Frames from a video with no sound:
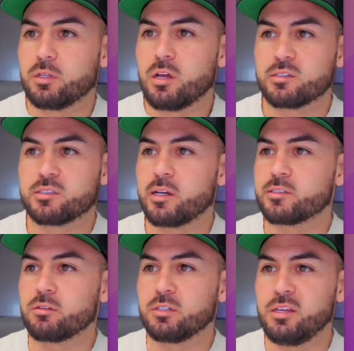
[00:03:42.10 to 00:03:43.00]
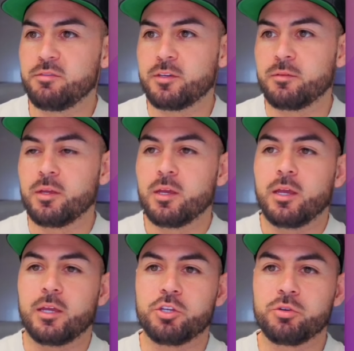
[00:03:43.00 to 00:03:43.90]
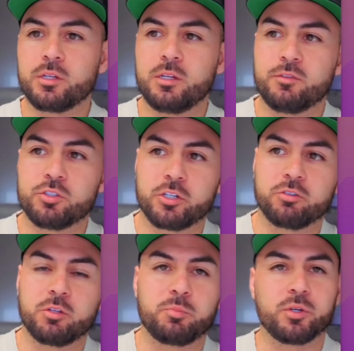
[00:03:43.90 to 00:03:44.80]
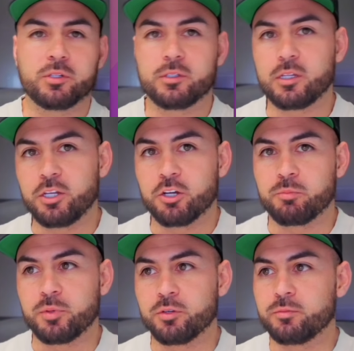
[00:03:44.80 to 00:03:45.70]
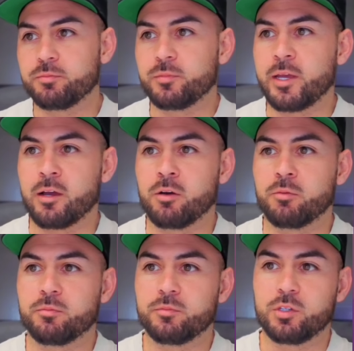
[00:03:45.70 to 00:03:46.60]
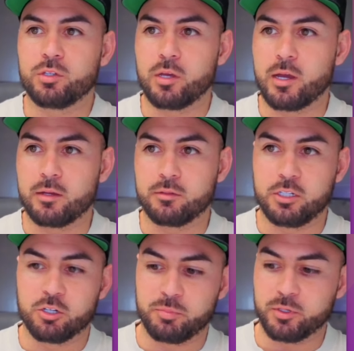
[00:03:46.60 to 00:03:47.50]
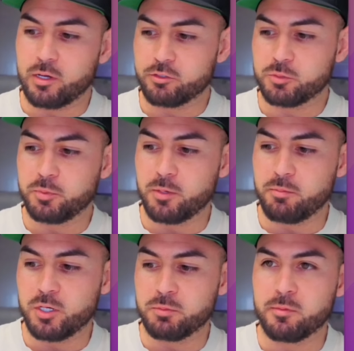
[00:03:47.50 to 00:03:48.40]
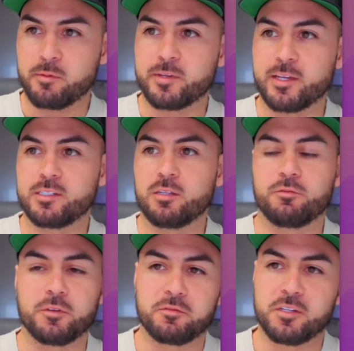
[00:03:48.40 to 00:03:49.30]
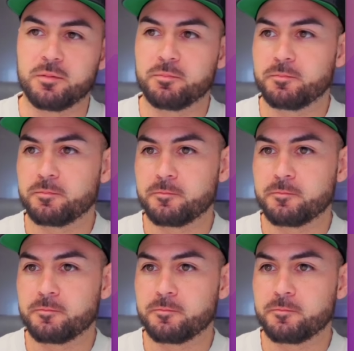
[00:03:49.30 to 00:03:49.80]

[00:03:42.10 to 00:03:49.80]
Lot size, I'll leave it. And you can even generally put the year built. Now, year built, I'll just put a minimum of 1950.